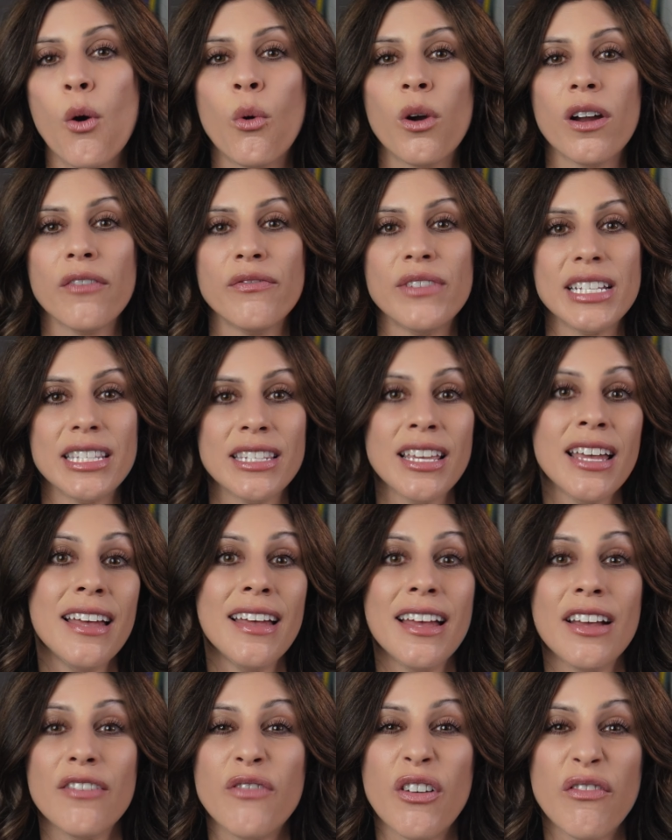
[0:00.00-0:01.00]
or if it's
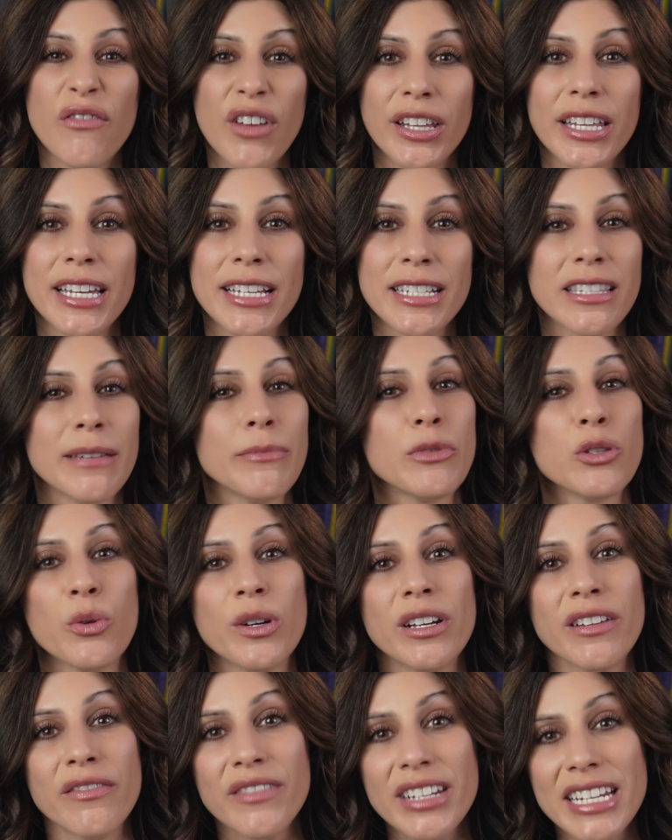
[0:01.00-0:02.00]
fulfilling some
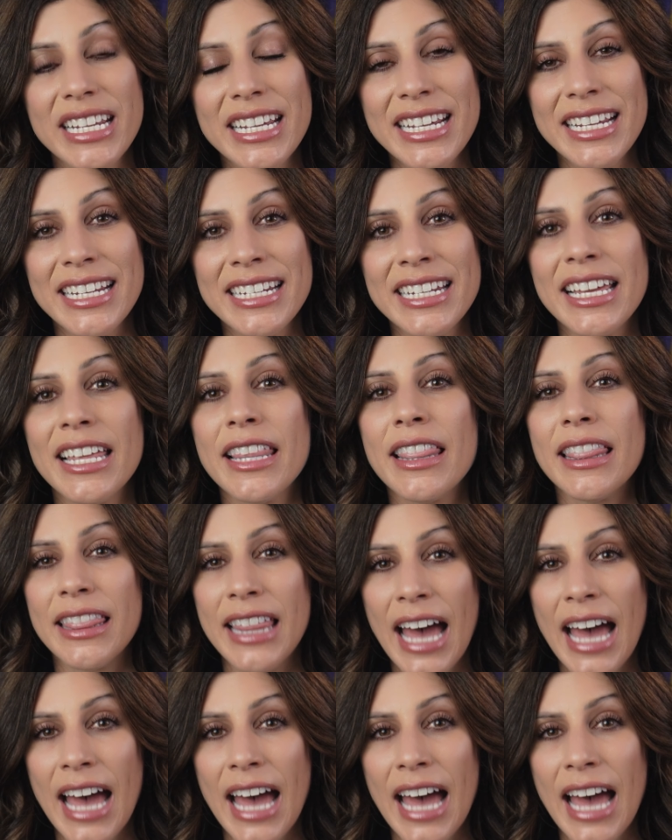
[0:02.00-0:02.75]
sort of need.